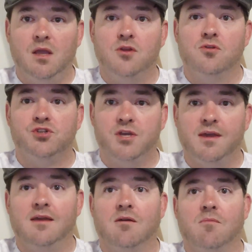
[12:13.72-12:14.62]
and you're
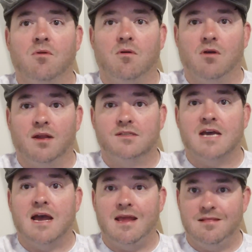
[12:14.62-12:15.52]
jigging them on a
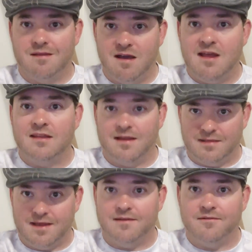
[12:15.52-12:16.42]
tight line
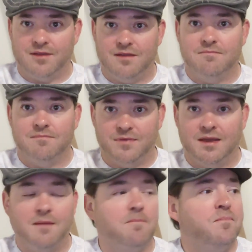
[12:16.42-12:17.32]
like that. Okay,
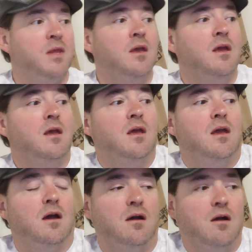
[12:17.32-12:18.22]
get it?
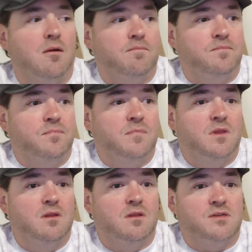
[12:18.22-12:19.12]

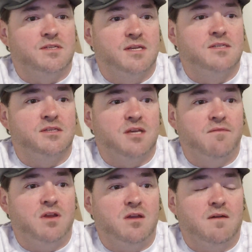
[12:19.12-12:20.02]
The
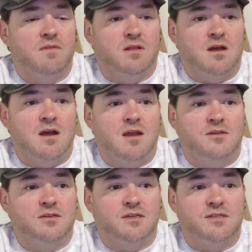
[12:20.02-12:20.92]
sensitivity of the
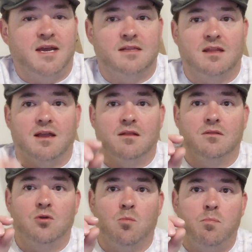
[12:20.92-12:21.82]
line to detect like a
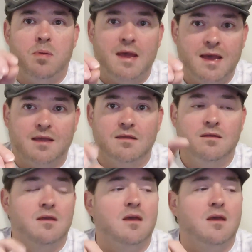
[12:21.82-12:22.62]
little peck,